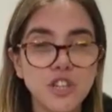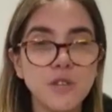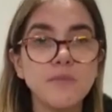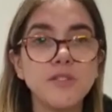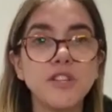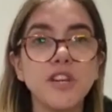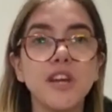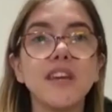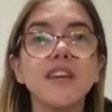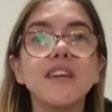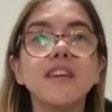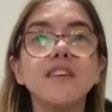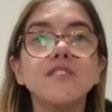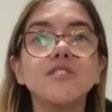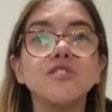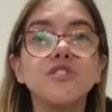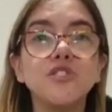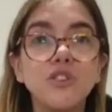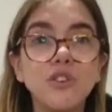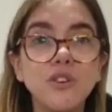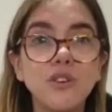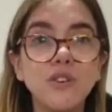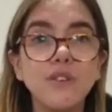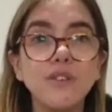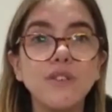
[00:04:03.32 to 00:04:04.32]
scripture is
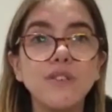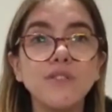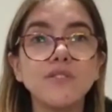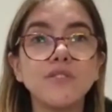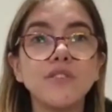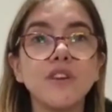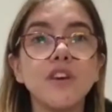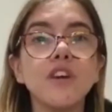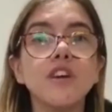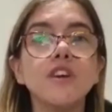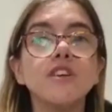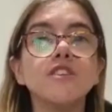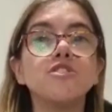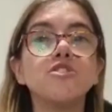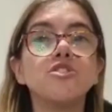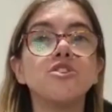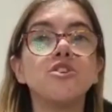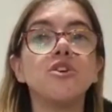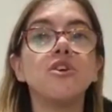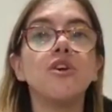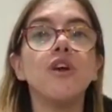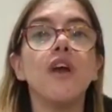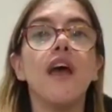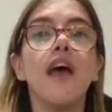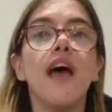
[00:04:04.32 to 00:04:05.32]
used
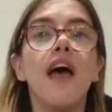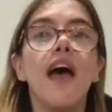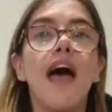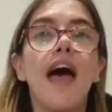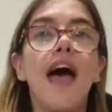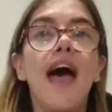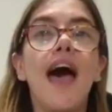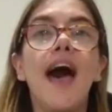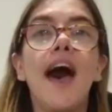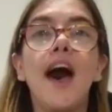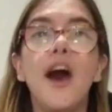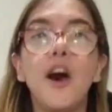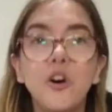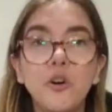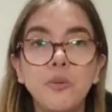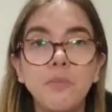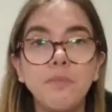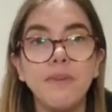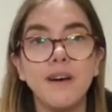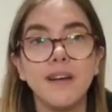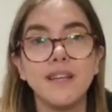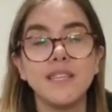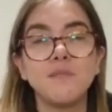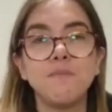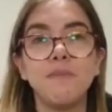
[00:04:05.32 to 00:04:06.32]
to
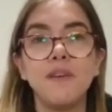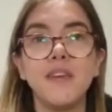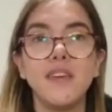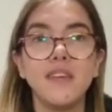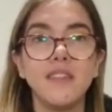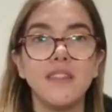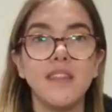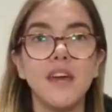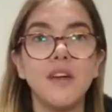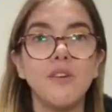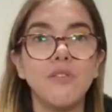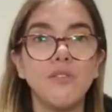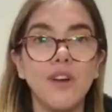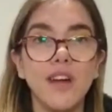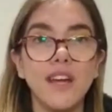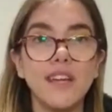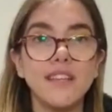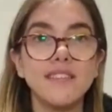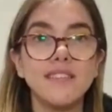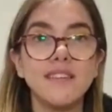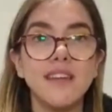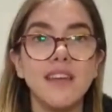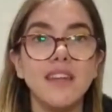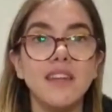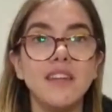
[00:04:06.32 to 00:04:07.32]
help us be in that right
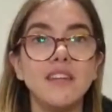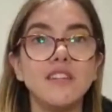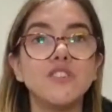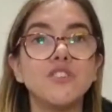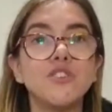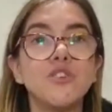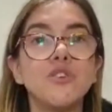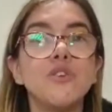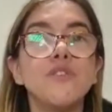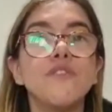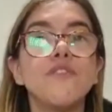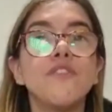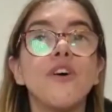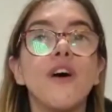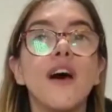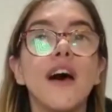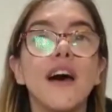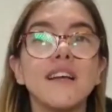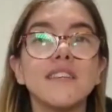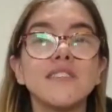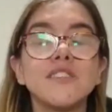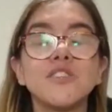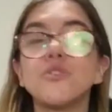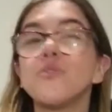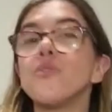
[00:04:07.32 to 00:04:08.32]
standing, to for
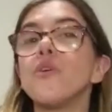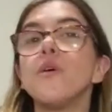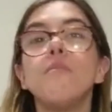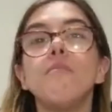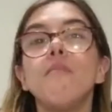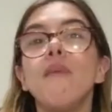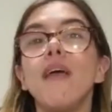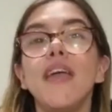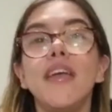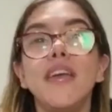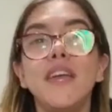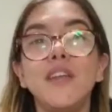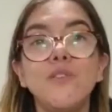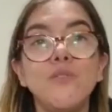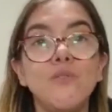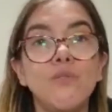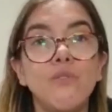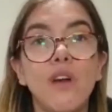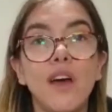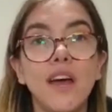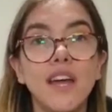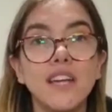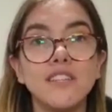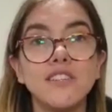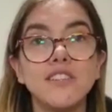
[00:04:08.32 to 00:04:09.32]
us to remain
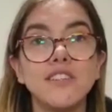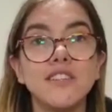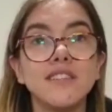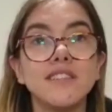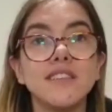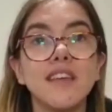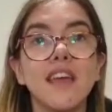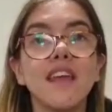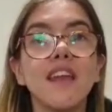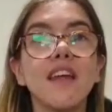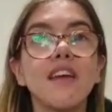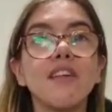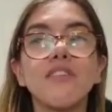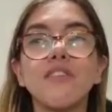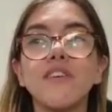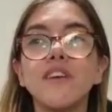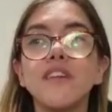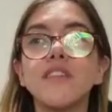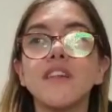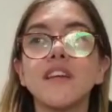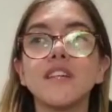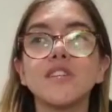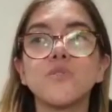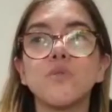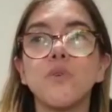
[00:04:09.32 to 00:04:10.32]
righteous. And I
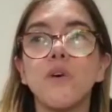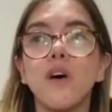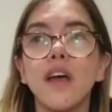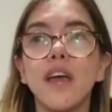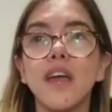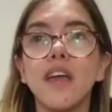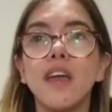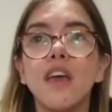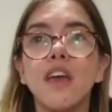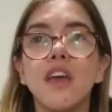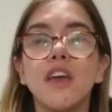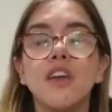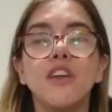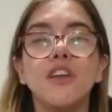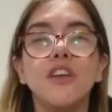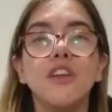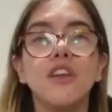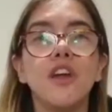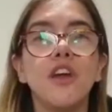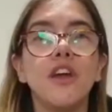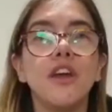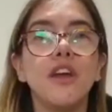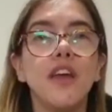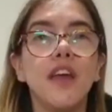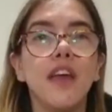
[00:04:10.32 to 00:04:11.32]
think that's why, you
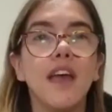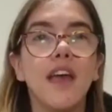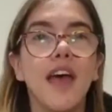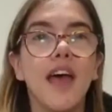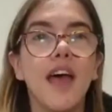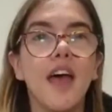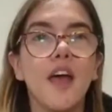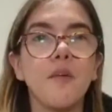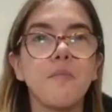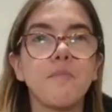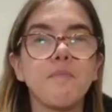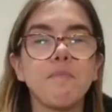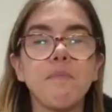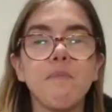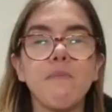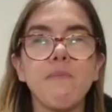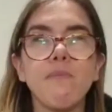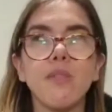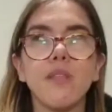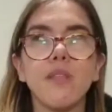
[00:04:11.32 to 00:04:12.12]
know,